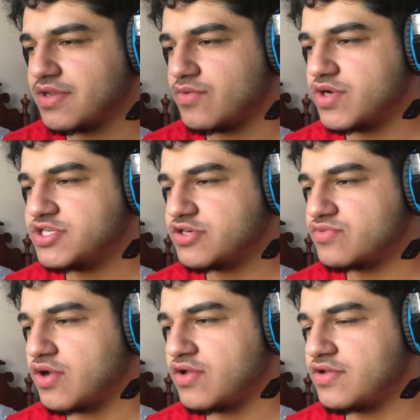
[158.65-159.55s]
What is your
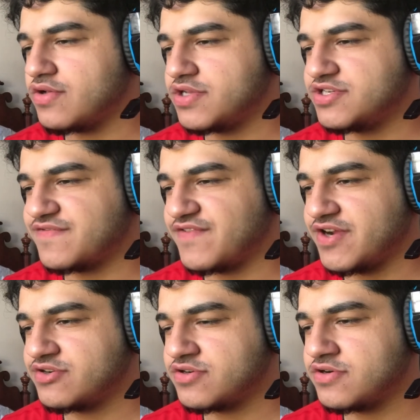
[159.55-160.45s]
role in your
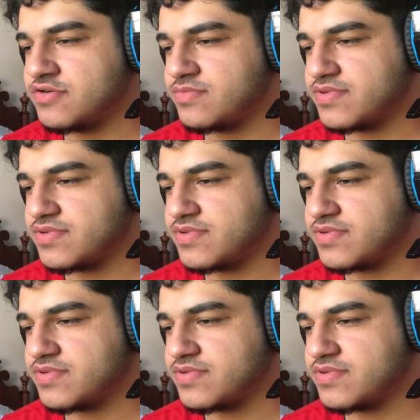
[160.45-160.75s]
friend group?